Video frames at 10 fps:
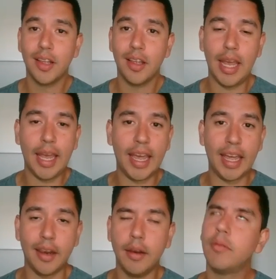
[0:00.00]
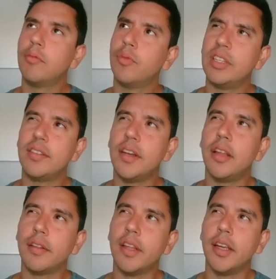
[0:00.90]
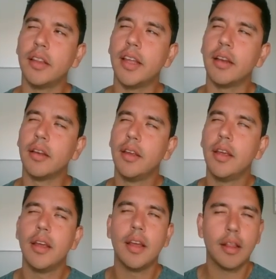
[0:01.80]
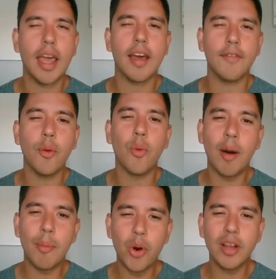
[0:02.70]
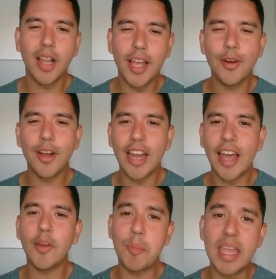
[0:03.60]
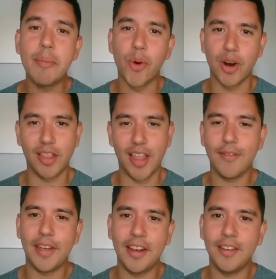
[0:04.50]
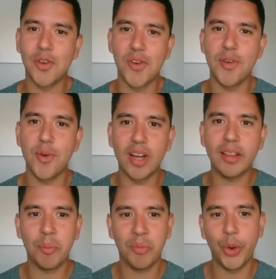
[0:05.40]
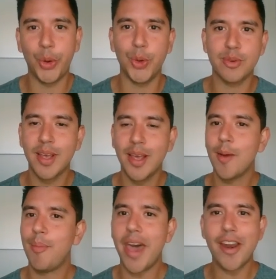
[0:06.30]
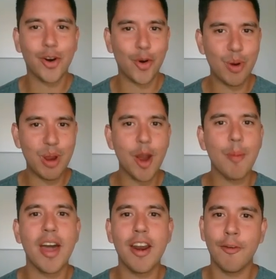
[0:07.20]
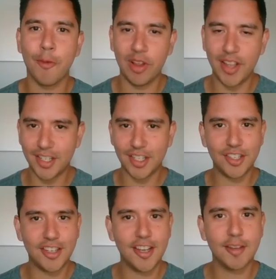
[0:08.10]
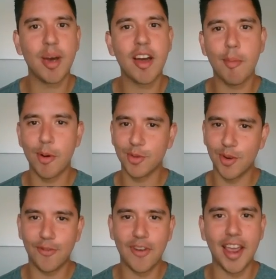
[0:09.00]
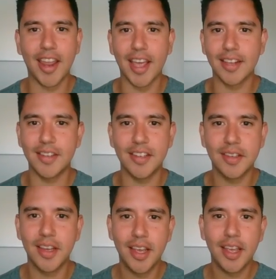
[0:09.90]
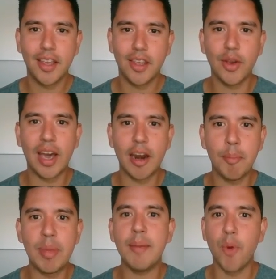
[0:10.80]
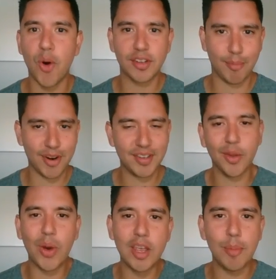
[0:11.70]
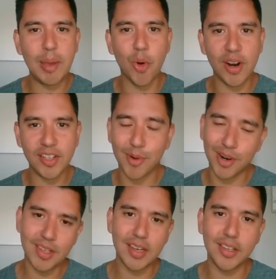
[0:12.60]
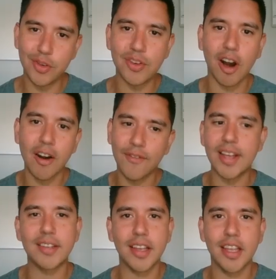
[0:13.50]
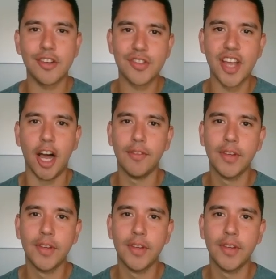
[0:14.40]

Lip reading: And what's another thing that, yeah, if you want more in life, you're going to have to be more in life. And so if you want those better career, better relationships, better personal finances, you got to be more as a person. The way you be more as a person is you start investing in yourself.